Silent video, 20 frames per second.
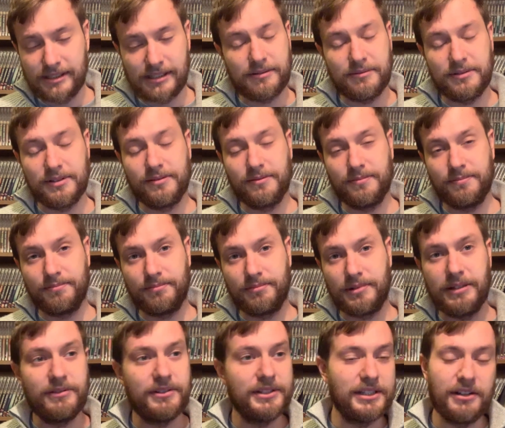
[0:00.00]
That was
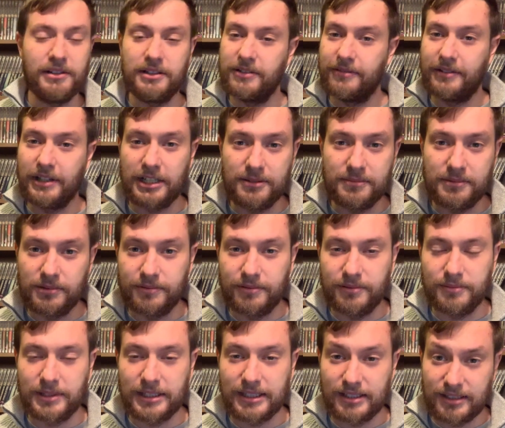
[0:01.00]
previously only available
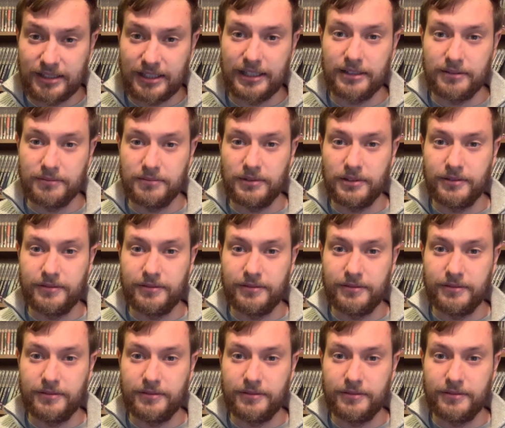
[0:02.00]
from that set, the